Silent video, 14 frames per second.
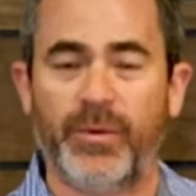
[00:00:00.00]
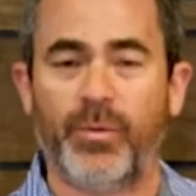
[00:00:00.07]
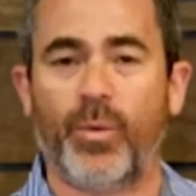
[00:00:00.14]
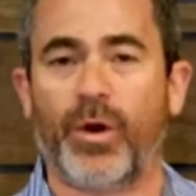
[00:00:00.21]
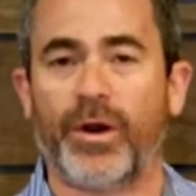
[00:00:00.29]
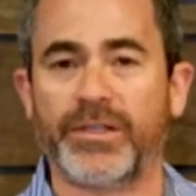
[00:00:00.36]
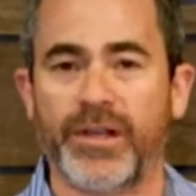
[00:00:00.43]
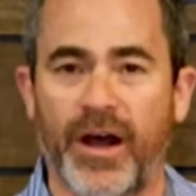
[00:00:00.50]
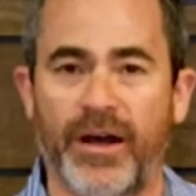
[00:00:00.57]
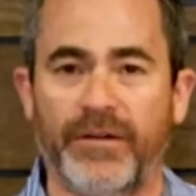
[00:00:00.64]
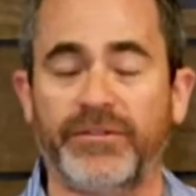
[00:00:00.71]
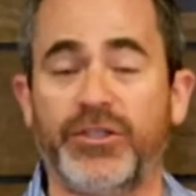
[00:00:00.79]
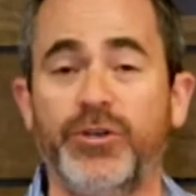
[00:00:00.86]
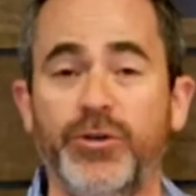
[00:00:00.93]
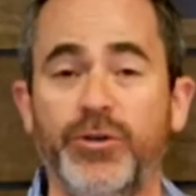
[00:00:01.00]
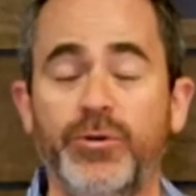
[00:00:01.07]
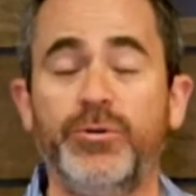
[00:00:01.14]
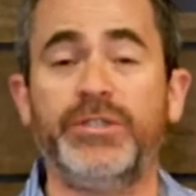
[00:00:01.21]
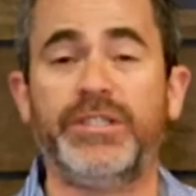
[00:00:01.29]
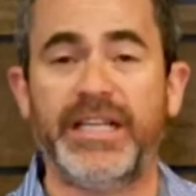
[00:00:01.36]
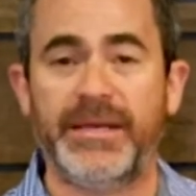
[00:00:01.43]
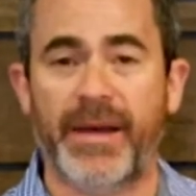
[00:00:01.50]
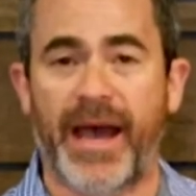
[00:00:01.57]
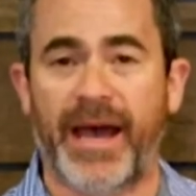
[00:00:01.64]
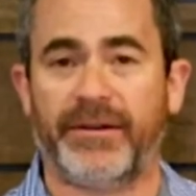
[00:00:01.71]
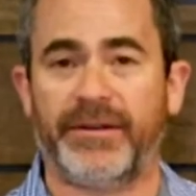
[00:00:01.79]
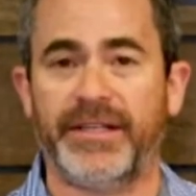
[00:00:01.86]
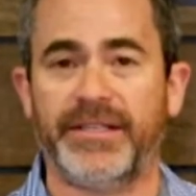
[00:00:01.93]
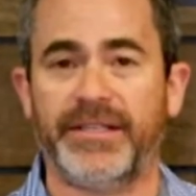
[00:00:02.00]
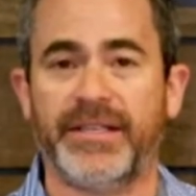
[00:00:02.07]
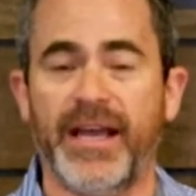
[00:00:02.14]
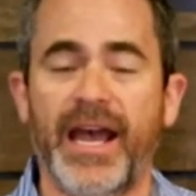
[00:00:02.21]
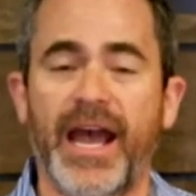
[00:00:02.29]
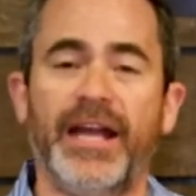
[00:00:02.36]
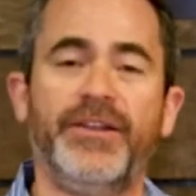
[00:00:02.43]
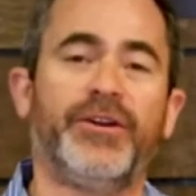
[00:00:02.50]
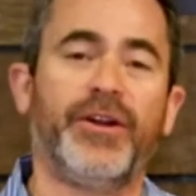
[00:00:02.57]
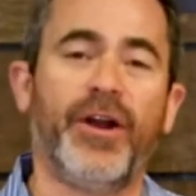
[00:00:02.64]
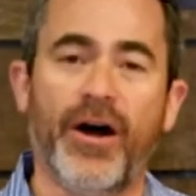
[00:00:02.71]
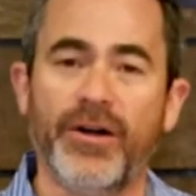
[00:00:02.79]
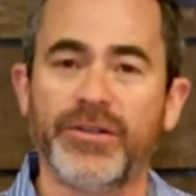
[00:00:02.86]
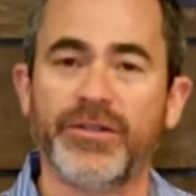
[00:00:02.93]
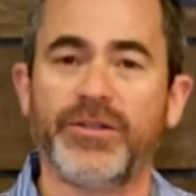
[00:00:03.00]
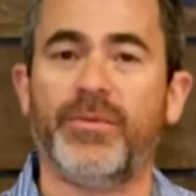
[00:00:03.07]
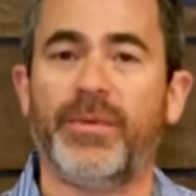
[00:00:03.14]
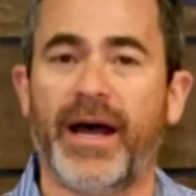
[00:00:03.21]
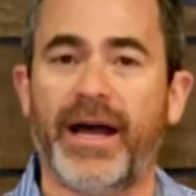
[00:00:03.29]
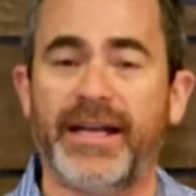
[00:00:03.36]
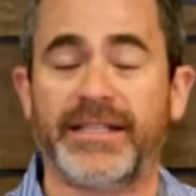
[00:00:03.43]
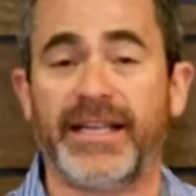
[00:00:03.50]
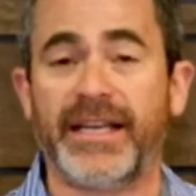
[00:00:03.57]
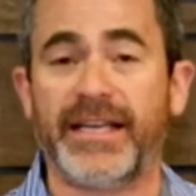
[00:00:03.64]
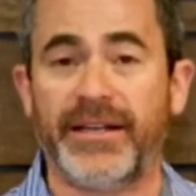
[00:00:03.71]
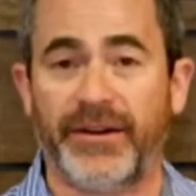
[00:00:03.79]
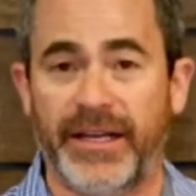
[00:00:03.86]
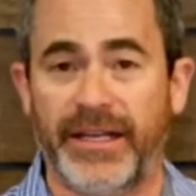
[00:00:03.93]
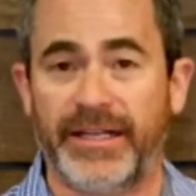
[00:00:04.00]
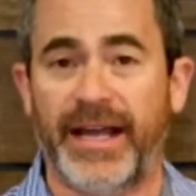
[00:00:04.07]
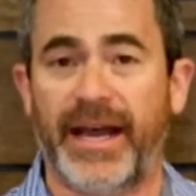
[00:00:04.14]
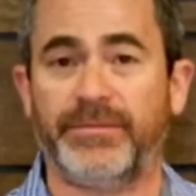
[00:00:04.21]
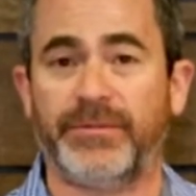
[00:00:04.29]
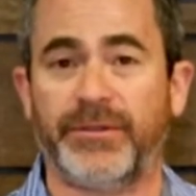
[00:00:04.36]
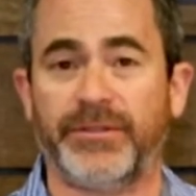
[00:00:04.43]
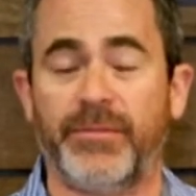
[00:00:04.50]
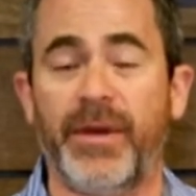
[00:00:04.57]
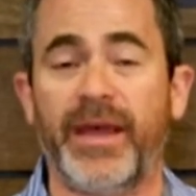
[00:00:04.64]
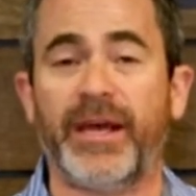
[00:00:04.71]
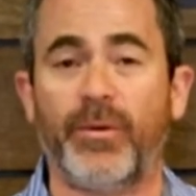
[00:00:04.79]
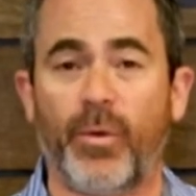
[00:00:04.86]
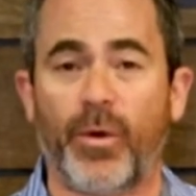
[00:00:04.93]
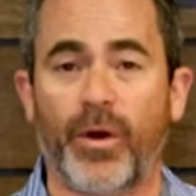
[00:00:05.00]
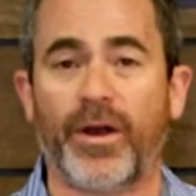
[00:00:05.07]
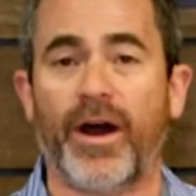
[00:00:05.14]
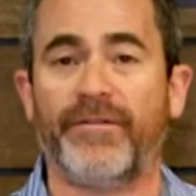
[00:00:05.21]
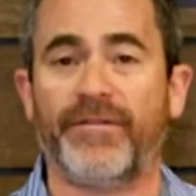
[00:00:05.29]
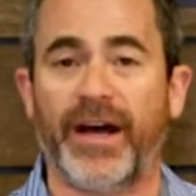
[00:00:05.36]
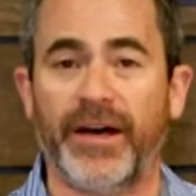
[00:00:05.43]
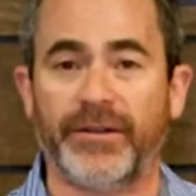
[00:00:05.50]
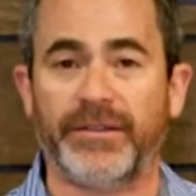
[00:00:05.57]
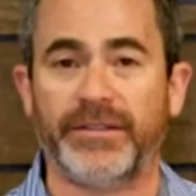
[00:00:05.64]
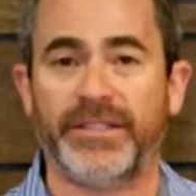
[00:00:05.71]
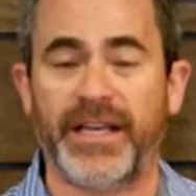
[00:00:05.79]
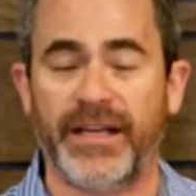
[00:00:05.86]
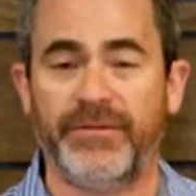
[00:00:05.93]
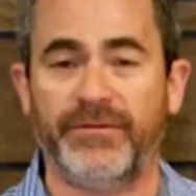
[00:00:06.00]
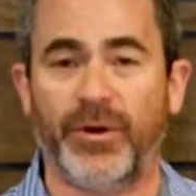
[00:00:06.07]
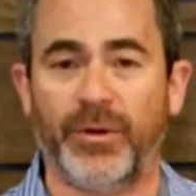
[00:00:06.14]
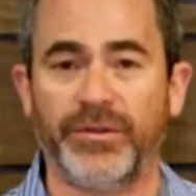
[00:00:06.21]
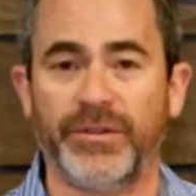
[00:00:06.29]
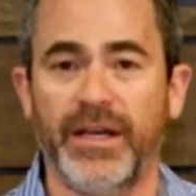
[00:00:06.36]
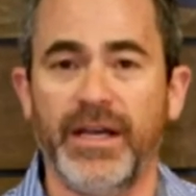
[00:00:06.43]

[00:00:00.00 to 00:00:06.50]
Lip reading: It works off 2 D batteries, and you can also buy a secondary adapter to make it work off 110-volt.